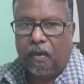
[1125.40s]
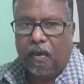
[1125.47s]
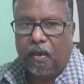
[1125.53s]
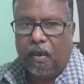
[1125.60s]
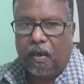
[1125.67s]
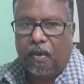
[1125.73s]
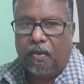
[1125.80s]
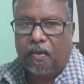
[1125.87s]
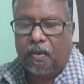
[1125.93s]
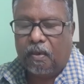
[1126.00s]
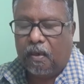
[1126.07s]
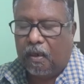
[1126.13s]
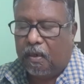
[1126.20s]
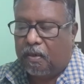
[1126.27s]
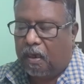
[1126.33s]
Each
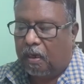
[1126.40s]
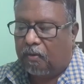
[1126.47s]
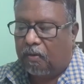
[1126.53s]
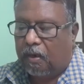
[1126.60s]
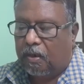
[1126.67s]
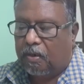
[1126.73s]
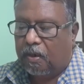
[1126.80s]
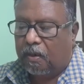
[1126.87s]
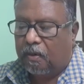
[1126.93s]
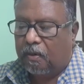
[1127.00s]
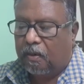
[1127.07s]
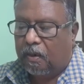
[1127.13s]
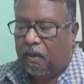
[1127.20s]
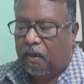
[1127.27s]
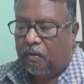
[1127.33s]
ejaculation
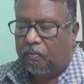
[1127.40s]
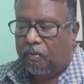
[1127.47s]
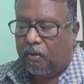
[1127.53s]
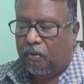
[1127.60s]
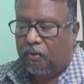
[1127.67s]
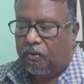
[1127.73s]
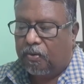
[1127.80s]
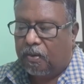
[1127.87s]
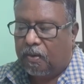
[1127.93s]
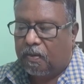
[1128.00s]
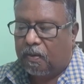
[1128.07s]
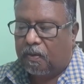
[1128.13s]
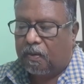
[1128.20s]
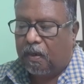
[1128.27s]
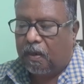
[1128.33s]
produces
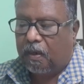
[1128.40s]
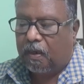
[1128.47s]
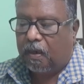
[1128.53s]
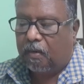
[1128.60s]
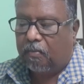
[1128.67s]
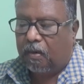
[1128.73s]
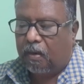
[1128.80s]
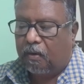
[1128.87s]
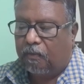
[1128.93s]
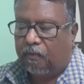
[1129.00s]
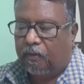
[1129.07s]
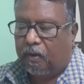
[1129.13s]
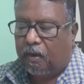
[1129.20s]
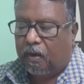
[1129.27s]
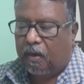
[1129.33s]
3 ml of
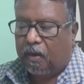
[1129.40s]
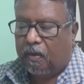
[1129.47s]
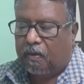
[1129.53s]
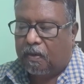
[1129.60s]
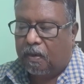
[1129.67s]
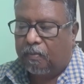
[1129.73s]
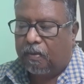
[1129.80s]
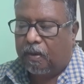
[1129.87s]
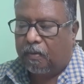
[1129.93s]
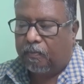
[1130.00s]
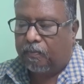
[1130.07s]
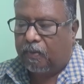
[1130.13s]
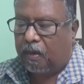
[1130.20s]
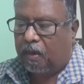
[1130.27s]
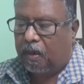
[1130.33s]
semen.
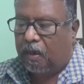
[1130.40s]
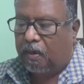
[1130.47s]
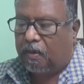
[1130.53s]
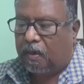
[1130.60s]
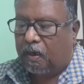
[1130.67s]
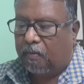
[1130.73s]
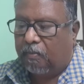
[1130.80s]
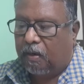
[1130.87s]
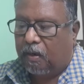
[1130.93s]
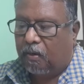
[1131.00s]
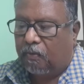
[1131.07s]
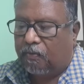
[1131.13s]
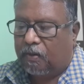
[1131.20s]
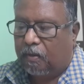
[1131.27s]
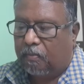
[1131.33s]
Each ml
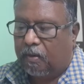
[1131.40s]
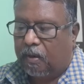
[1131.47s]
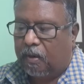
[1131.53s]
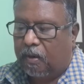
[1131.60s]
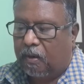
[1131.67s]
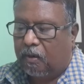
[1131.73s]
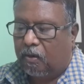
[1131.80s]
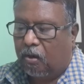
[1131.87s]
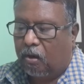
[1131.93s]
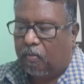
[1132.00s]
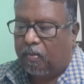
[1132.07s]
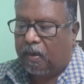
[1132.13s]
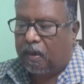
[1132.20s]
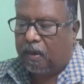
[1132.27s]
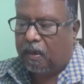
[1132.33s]
of semen
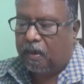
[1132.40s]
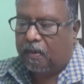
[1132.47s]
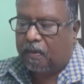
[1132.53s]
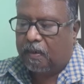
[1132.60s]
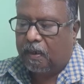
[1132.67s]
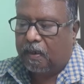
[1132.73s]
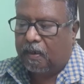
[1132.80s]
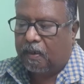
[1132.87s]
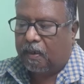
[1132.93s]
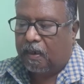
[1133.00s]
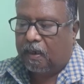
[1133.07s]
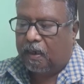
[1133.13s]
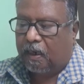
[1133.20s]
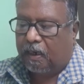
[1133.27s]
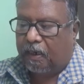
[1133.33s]
normally
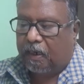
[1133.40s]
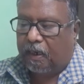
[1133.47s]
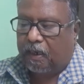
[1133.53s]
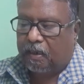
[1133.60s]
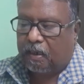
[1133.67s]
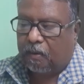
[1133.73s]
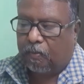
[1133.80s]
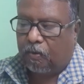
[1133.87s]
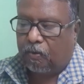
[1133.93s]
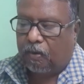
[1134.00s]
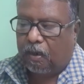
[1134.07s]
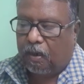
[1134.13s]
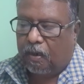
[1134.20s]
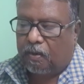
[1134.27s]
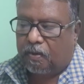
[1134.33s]
contains about
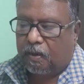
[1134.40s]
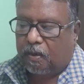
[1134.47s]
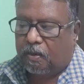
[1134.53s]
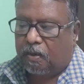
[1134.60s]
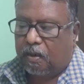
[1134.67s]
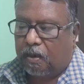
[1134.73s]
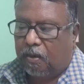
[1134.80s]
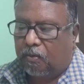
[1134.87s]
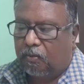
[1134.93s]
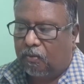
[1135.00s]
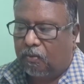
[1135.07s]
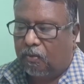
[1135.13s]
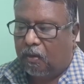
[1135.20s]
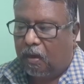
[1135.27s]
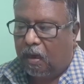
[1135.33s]
60
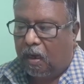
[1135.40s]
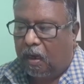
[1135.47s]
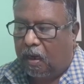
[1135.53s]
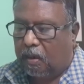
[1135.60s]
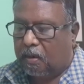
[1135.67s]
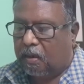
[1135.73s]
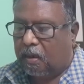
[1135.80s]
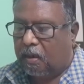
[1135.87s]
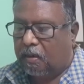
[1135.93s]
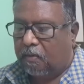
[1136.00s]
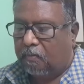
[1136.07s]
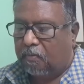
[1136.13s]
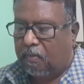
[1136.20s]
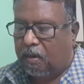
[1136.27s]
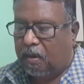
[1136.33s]
to
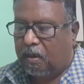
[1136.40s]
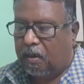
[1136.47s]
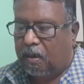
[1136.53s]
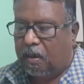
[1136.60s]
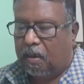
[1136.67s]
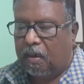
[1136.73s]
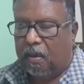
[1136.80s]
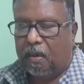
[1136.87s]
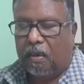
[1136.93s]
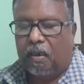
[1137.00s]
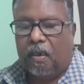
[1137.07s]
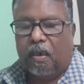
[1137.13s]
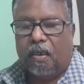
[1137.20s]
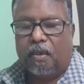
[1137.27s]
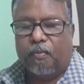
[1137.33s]
100 million
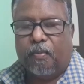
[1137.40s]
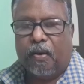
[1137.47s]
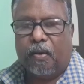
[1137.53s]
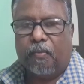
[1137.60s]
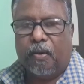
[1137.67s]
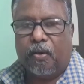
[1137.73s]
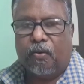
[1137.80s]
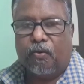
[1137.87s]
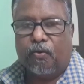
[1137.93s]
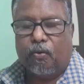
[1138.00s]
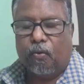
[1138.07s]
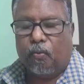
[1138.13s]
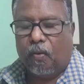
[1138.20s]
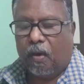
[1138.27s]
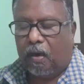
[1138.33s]

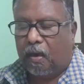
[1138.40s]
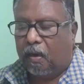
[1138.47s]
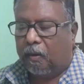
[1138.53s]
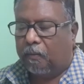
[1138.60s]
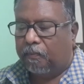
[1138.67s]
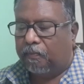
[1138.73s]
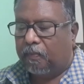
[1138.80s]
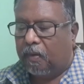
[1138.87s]
spermatozoa.